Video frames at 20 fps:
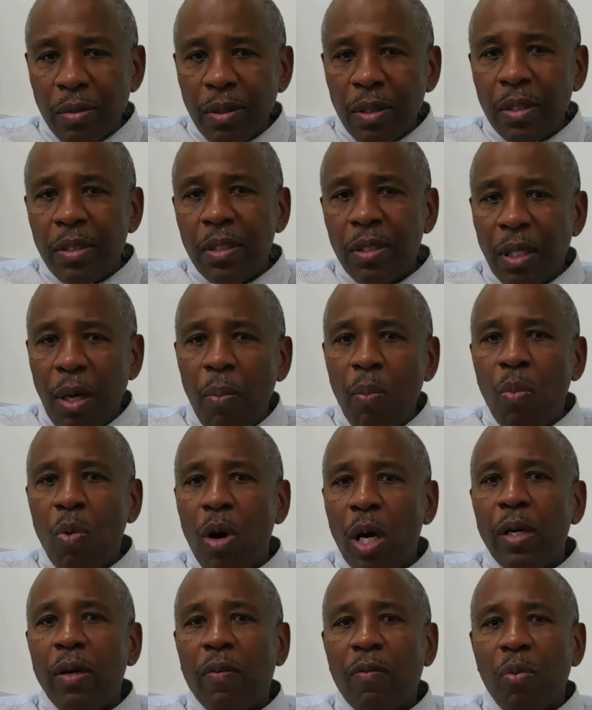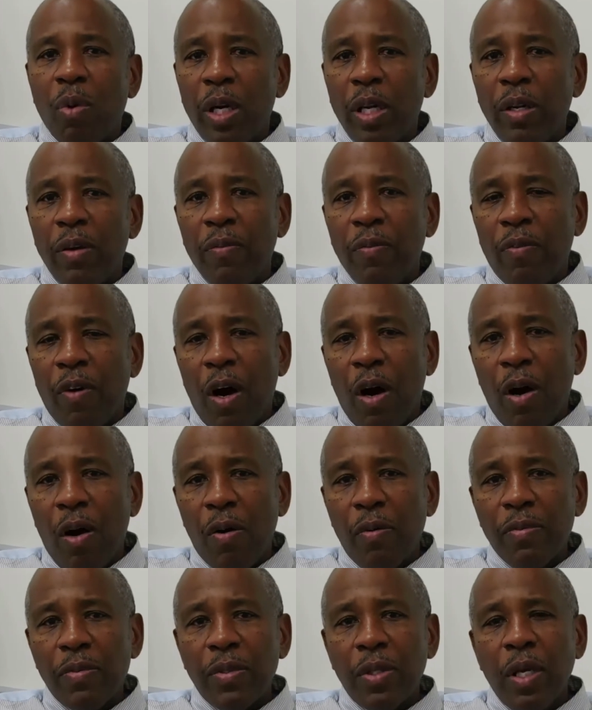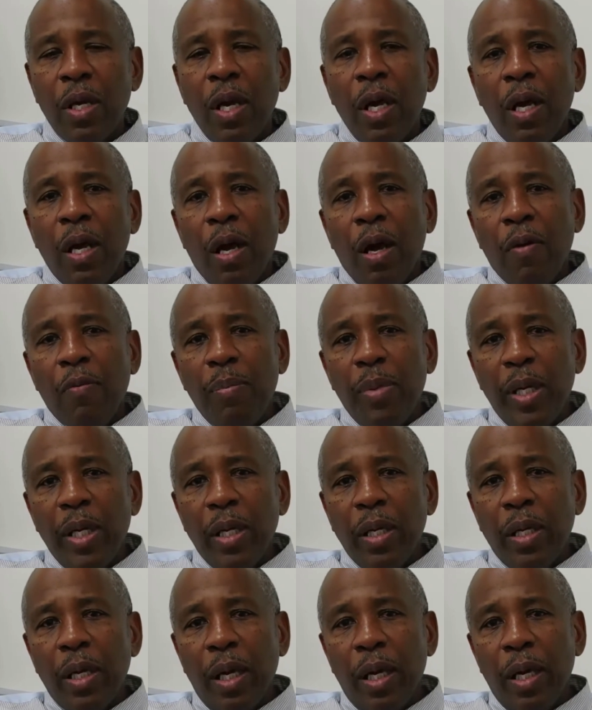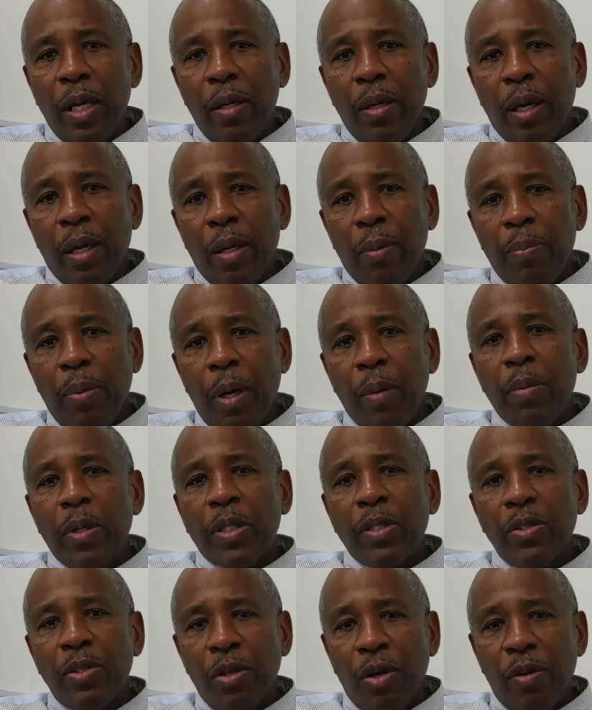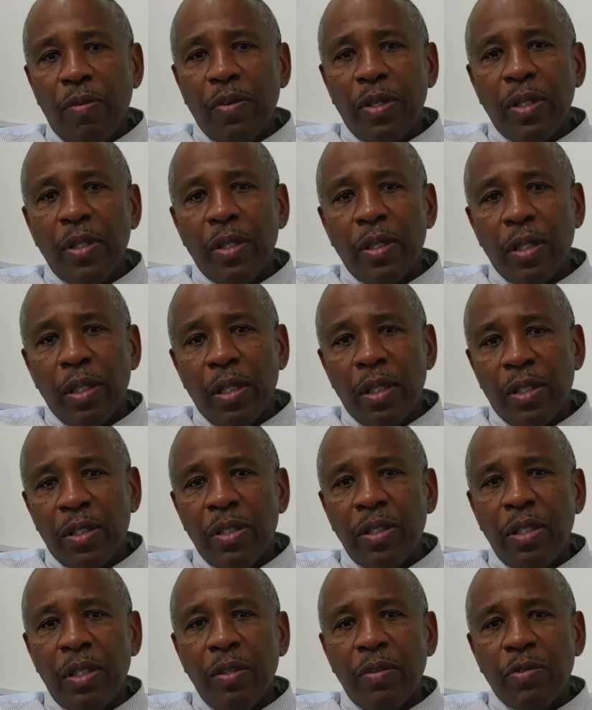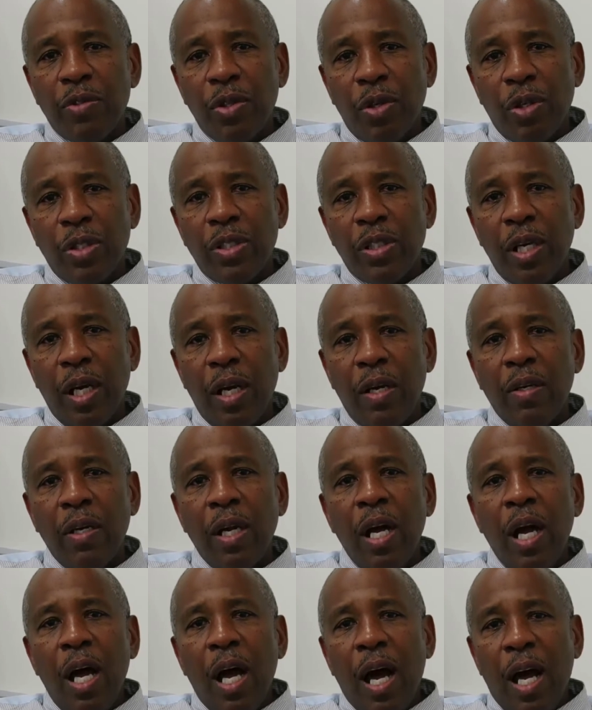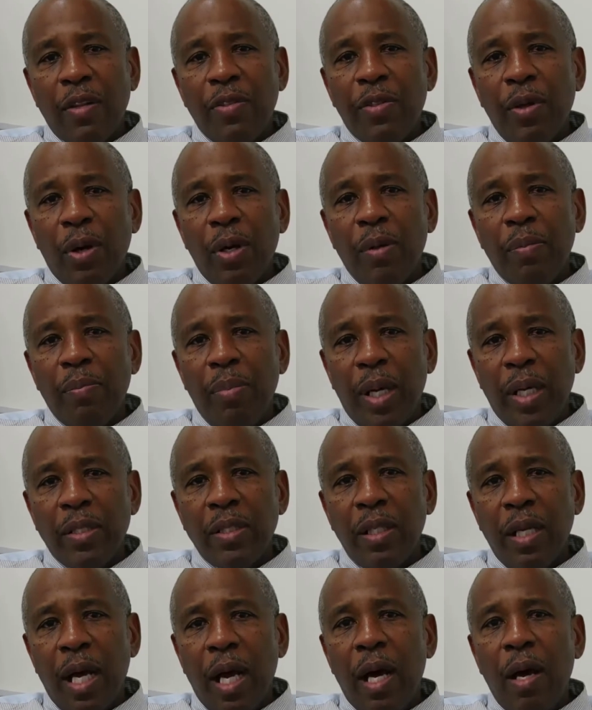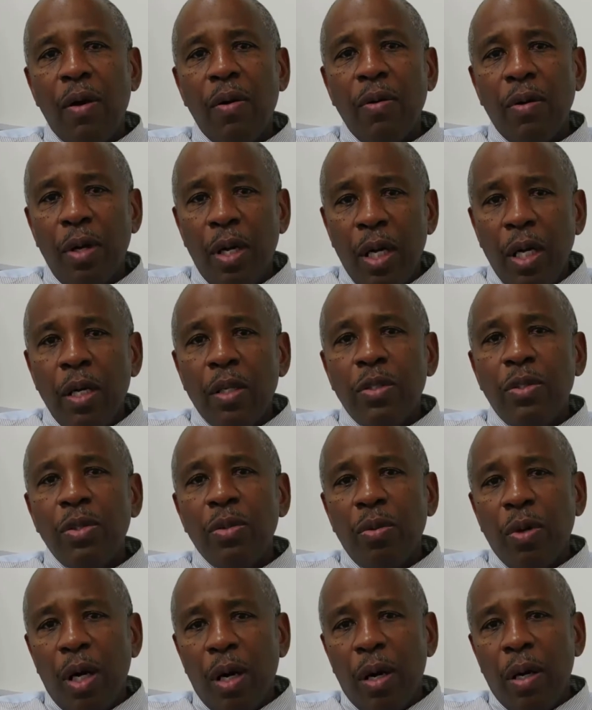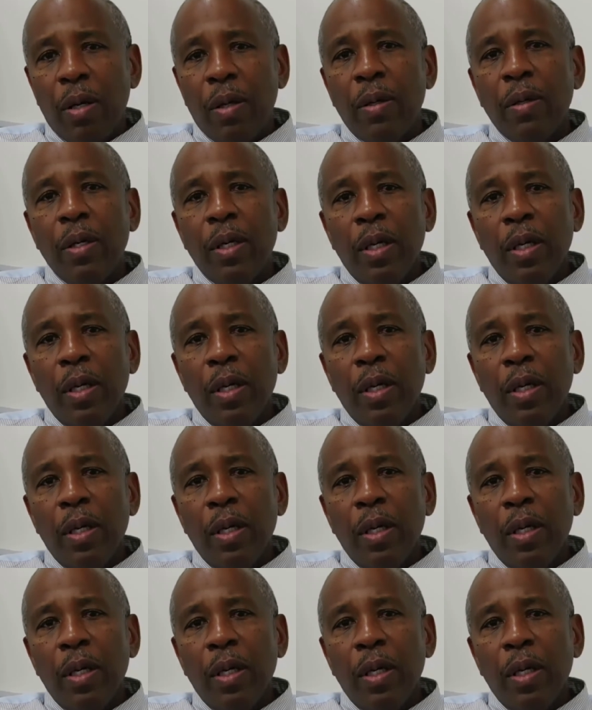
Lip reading: somewhat of what it involves of being a public servant in the city of Georgetown, I thought it best now to